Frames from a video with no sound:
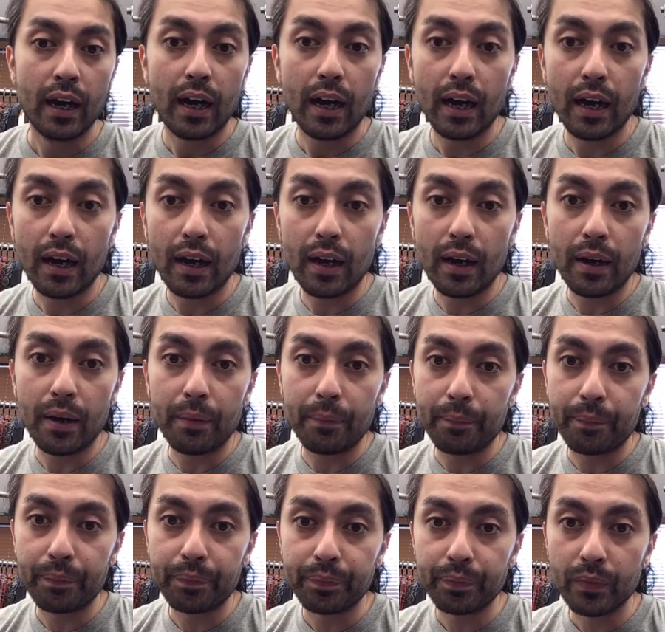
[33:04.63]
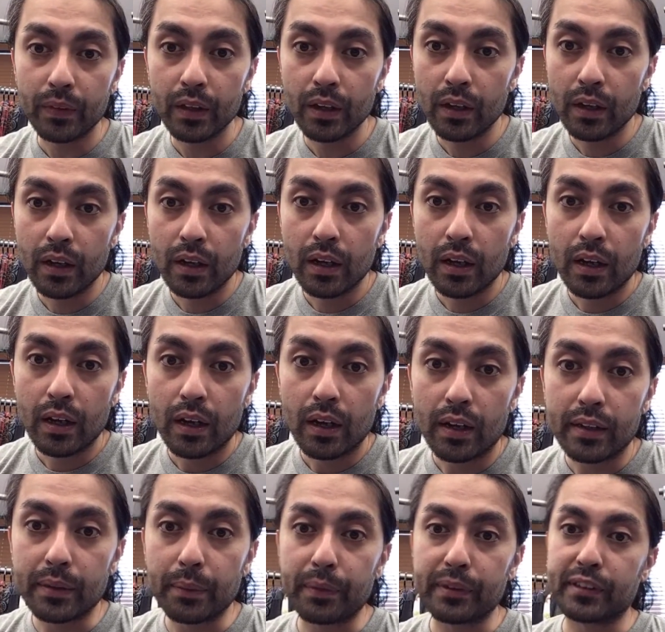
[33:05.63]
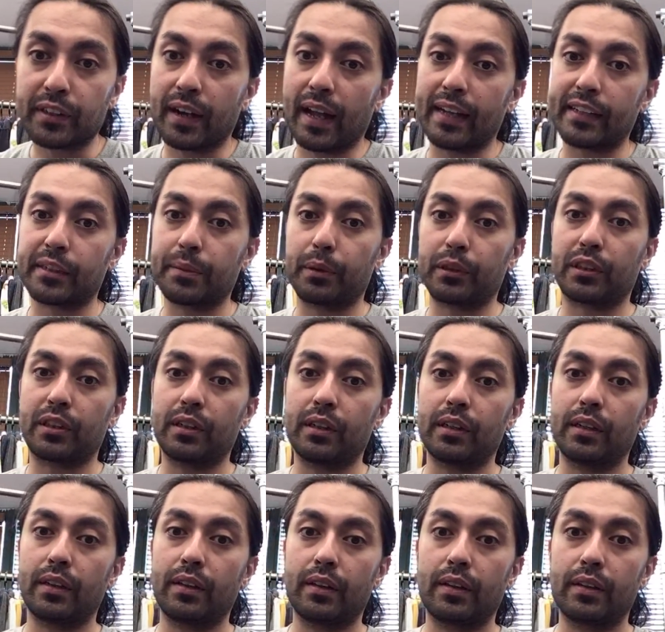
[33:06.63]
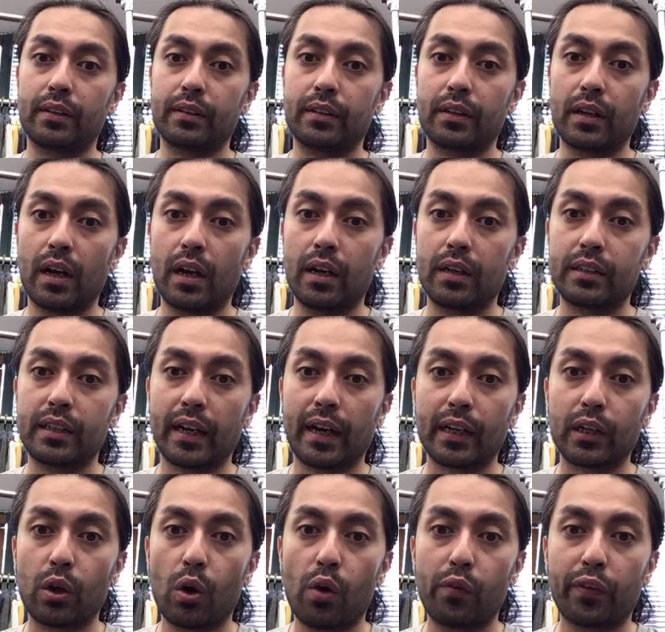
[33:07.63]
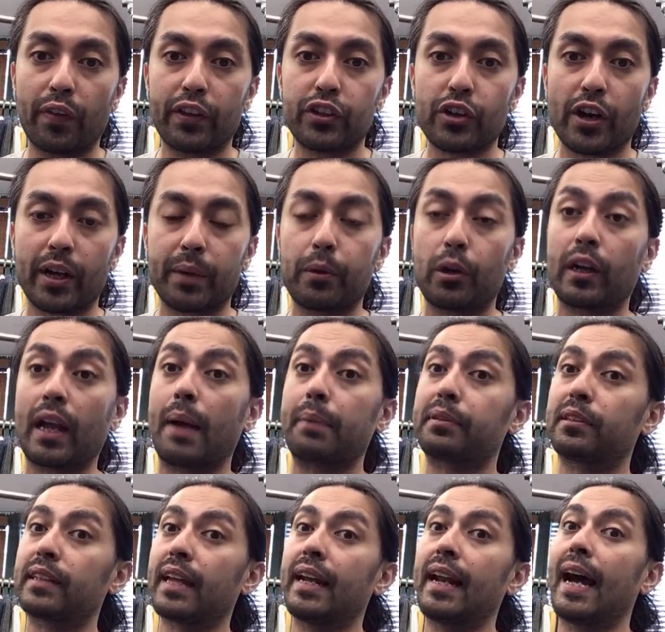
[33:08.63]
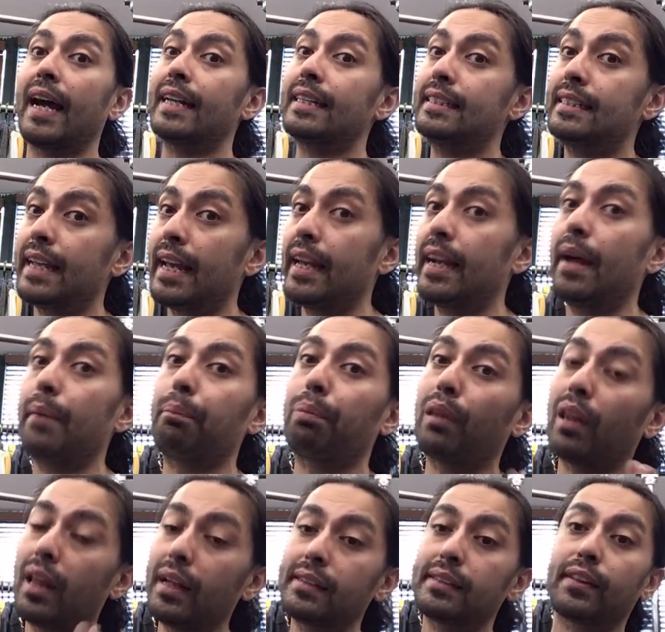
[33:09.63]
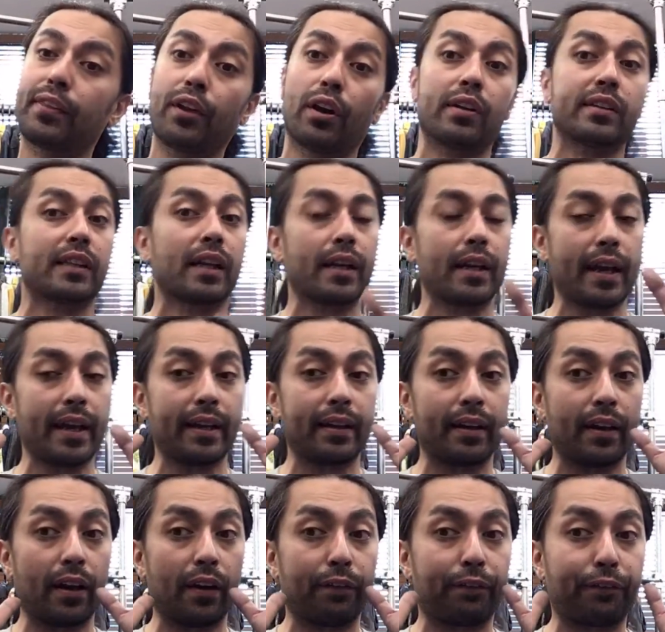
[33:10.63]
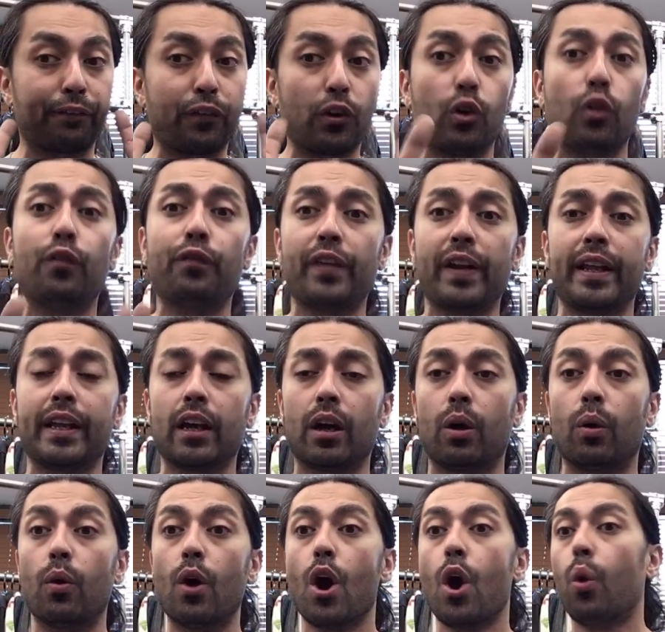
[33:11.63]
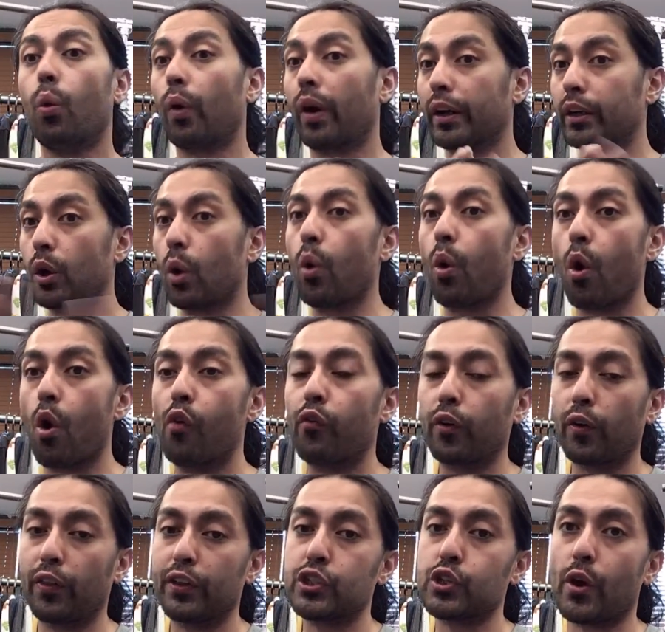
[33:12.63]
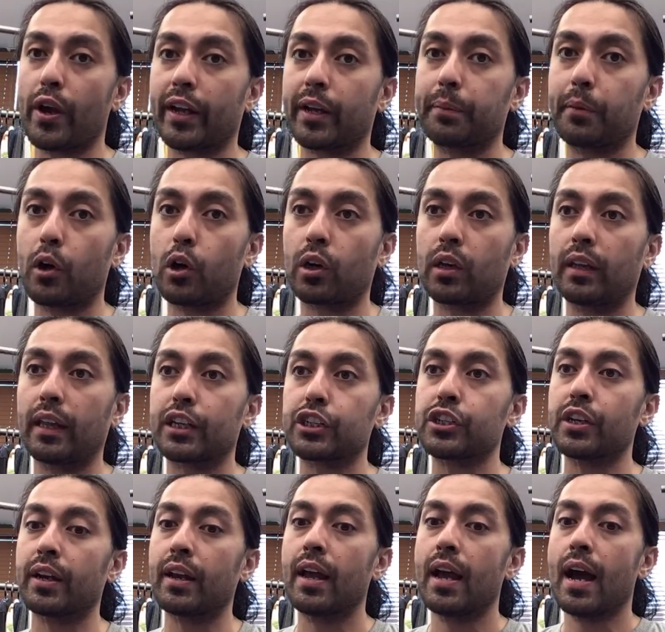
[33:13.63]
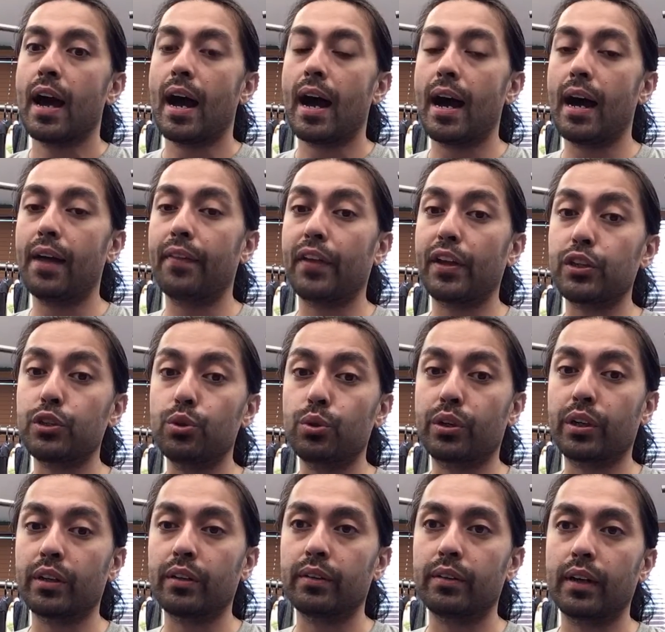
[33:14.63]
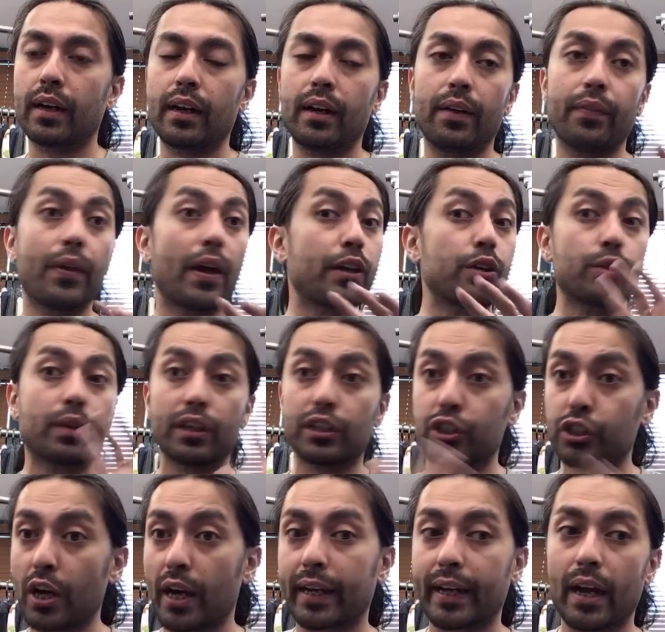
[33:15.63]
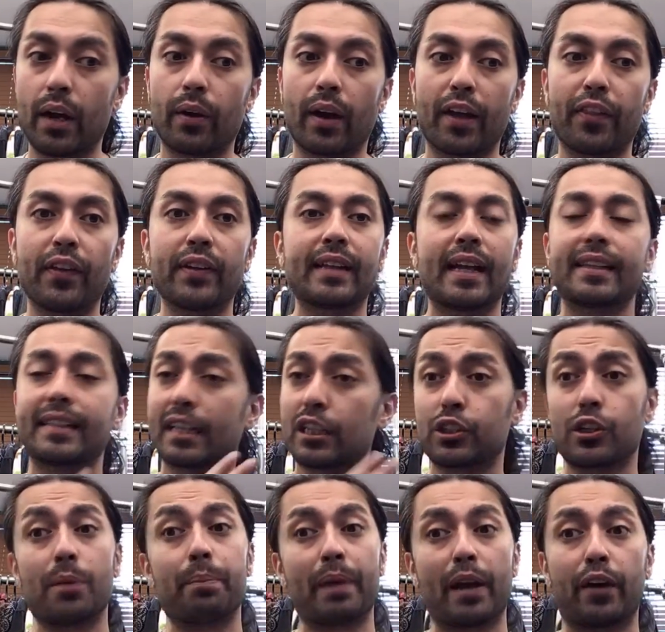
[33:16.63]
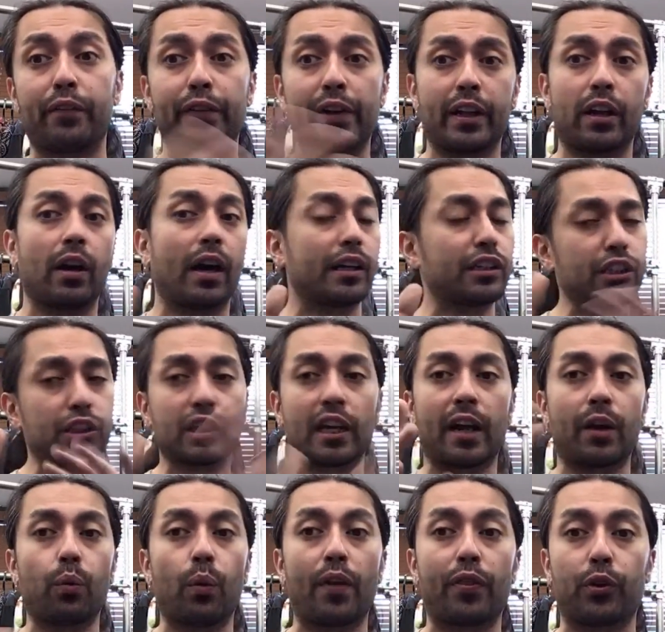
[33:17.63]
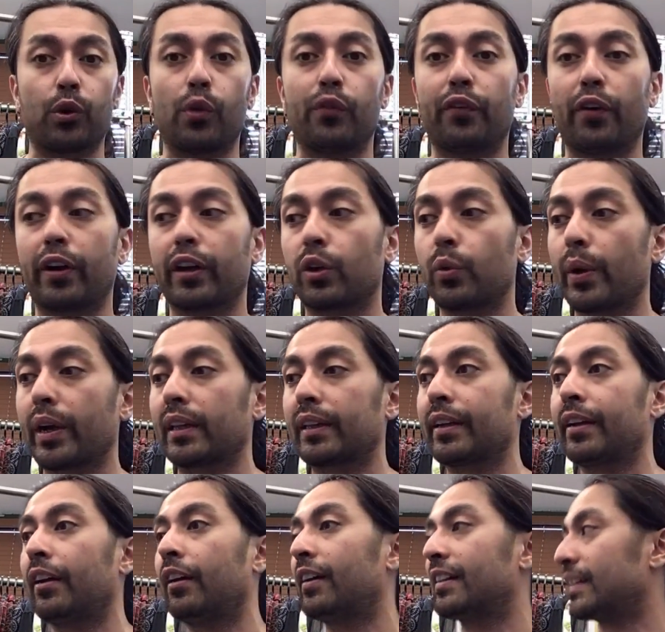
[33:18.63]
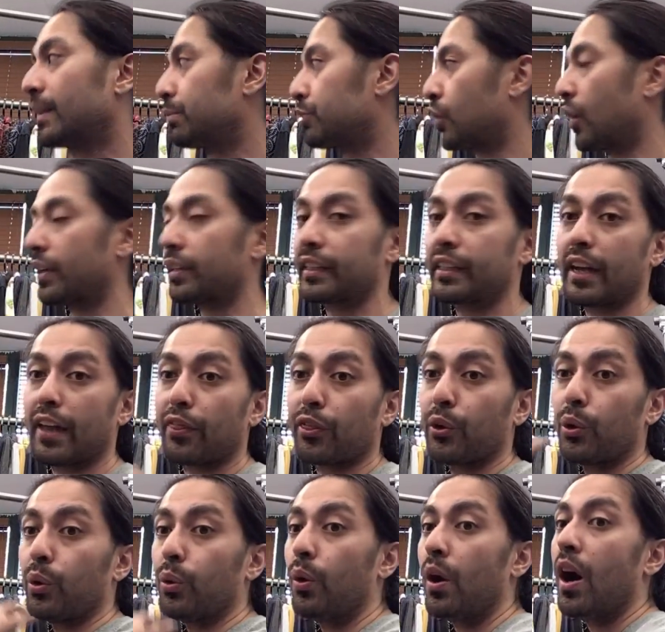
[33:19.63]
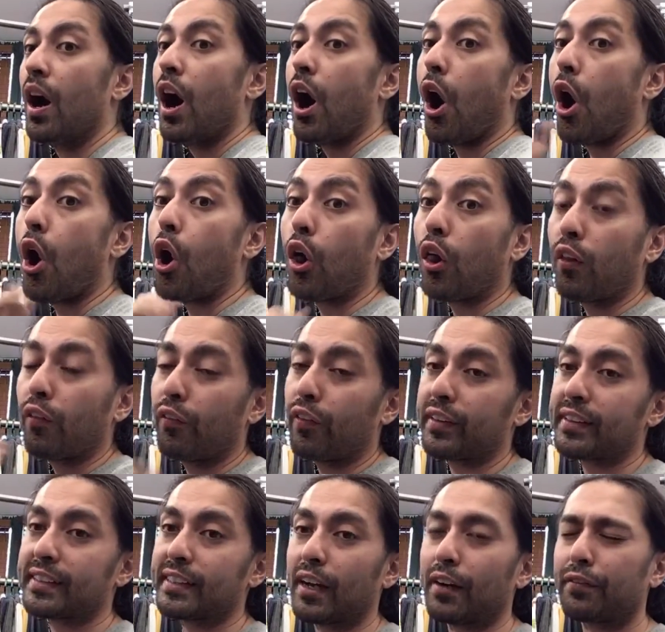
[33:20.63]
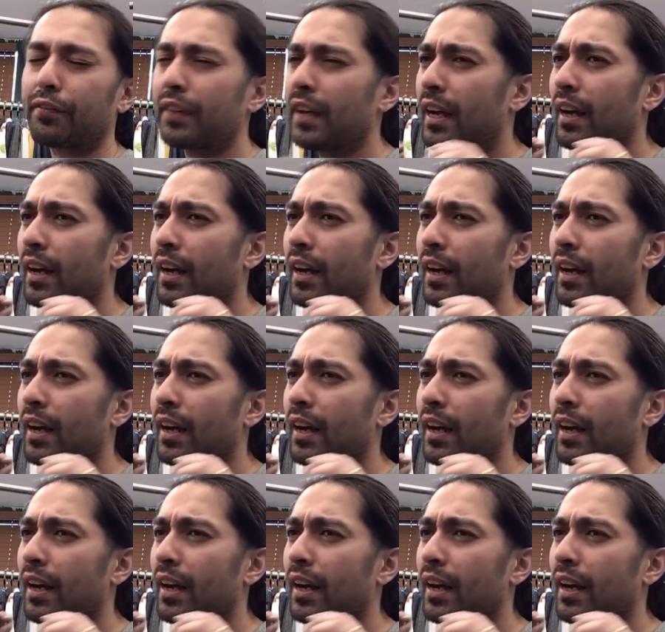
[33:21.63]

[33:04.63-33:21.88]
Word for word: Um, somebody's going to ask about the. Uh, did I go over the Dragon Ball capsule yet? I did. Plus, there's a in a full video where I go over the Dragon Ball collection uh, that you can uh, that you can check out. I think that's actually a better video. I just kind of went through it very quickly here as I'm trying to get through all of the stuff.